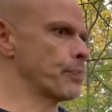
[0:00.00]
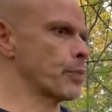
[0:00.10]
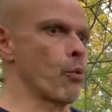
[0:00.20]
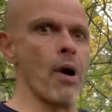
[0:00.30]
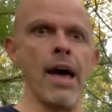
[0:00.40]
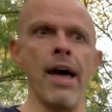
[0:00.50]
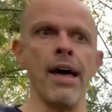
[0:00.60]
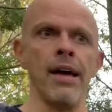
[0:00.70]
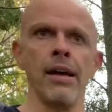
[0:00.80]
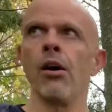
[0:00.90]

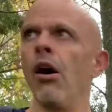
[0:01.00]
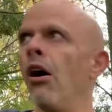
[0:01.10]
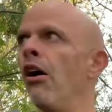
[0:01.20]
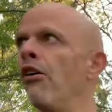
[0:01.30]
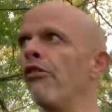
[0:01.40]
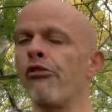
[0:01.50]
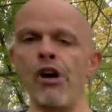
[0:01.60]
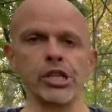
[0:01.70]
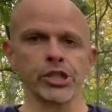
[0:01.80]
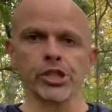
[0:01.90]
wear
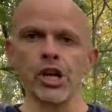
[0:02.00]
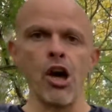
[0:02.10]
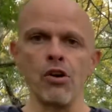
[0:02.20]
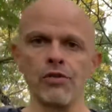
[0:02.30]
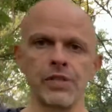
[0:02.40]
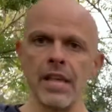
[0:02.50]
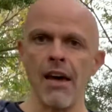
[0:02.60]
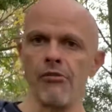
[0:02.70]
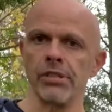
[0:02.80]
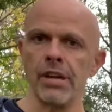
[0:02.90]
fresh clothes
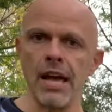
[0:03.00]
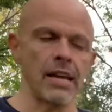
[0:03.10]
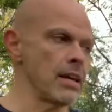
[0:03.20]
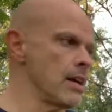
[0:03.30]
every day,